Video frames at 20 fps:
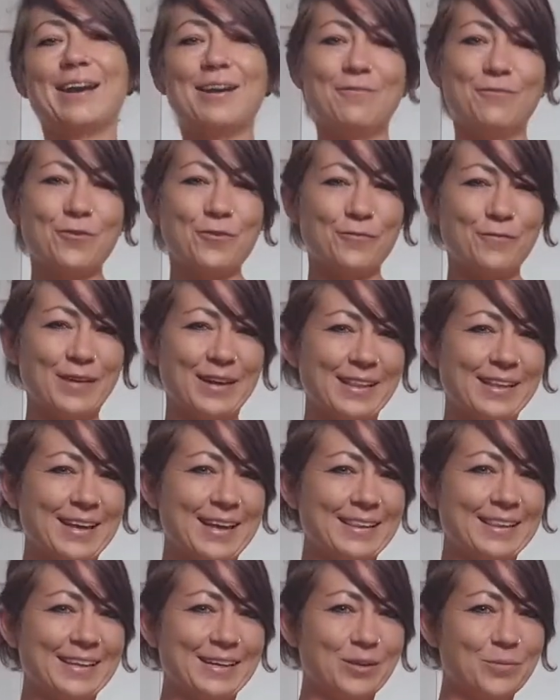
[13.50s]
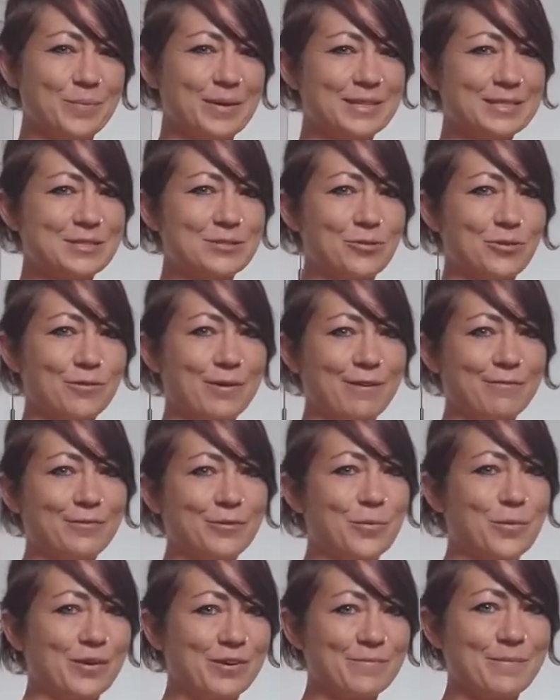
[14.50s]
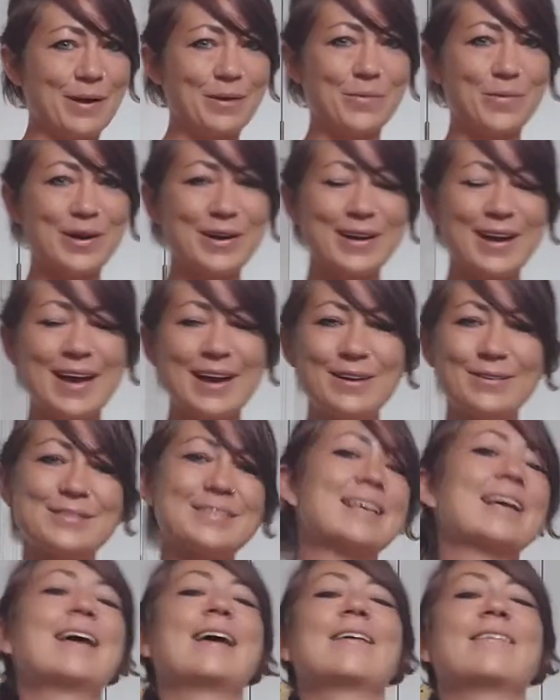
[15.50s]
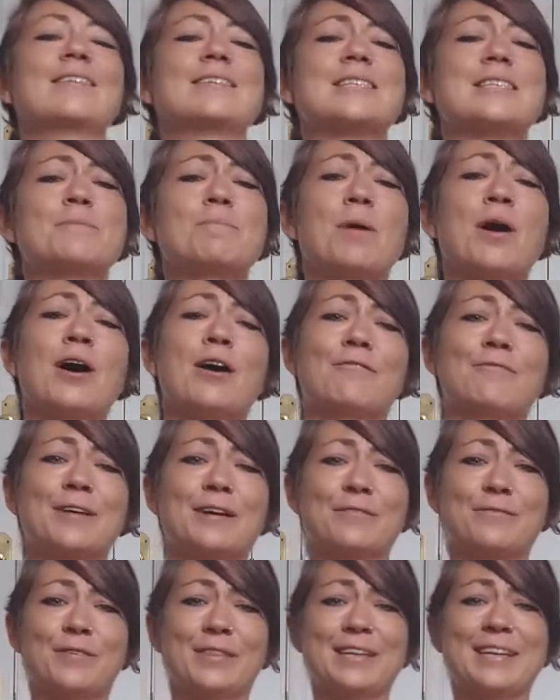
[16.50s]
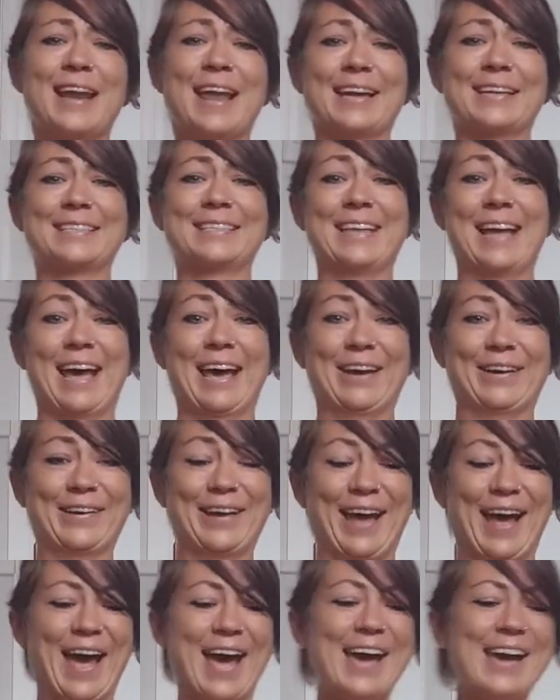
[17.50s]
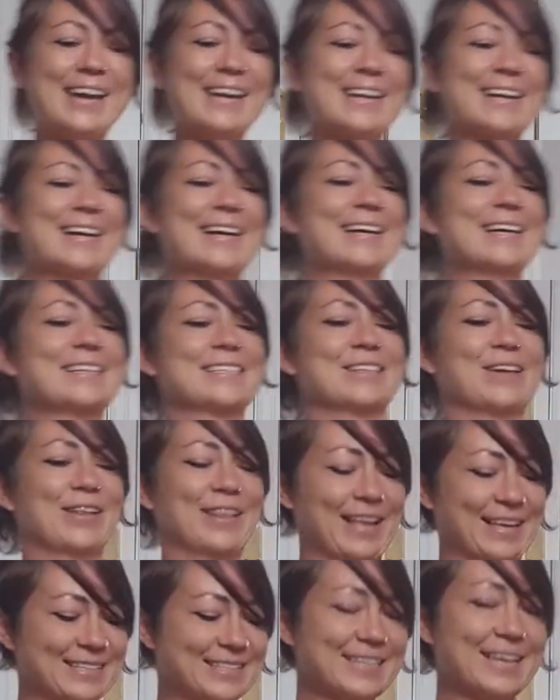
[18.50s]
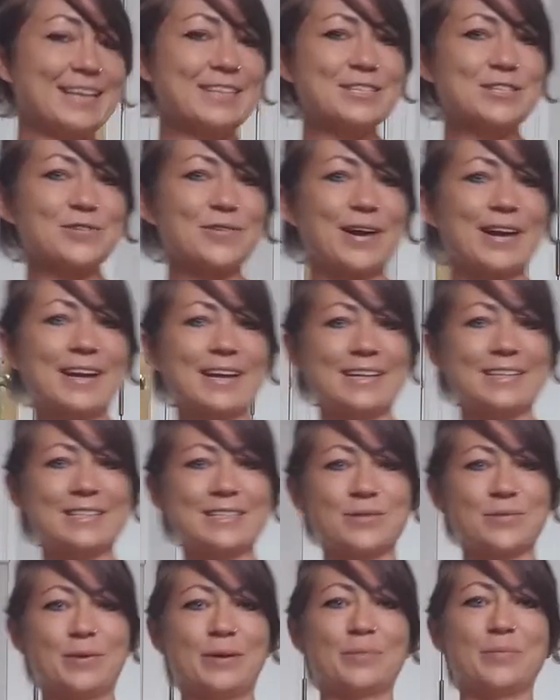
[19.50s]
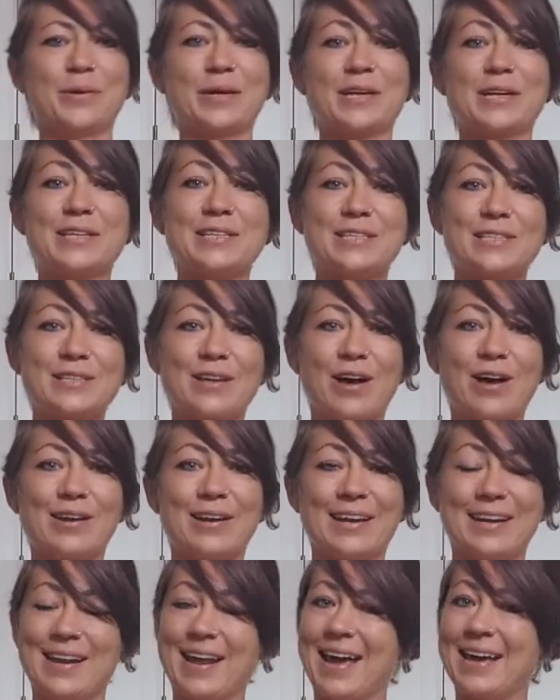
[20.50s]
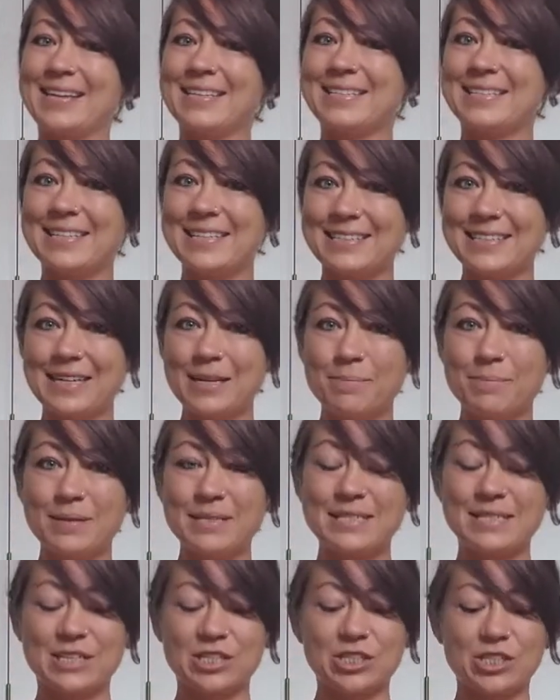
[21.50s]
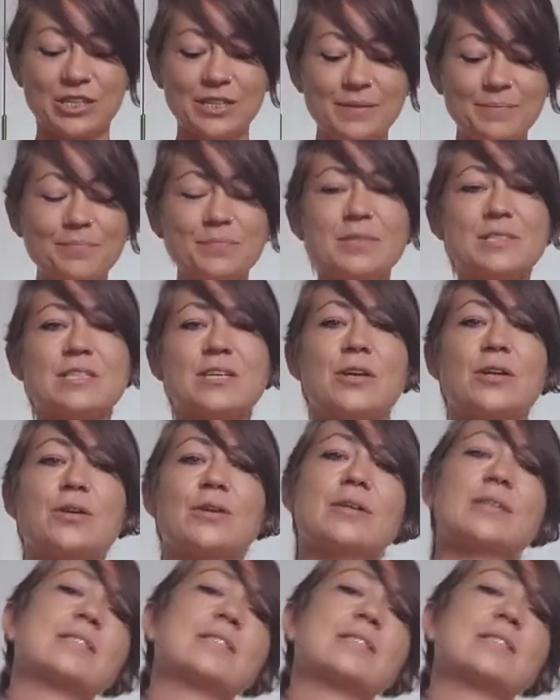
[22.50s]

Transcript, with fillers: and if you're feeling a little bit sore after one of my workouts, this is perfect for the next day, okay? So let's get straight into it. We're gonna start in a sitting position. So you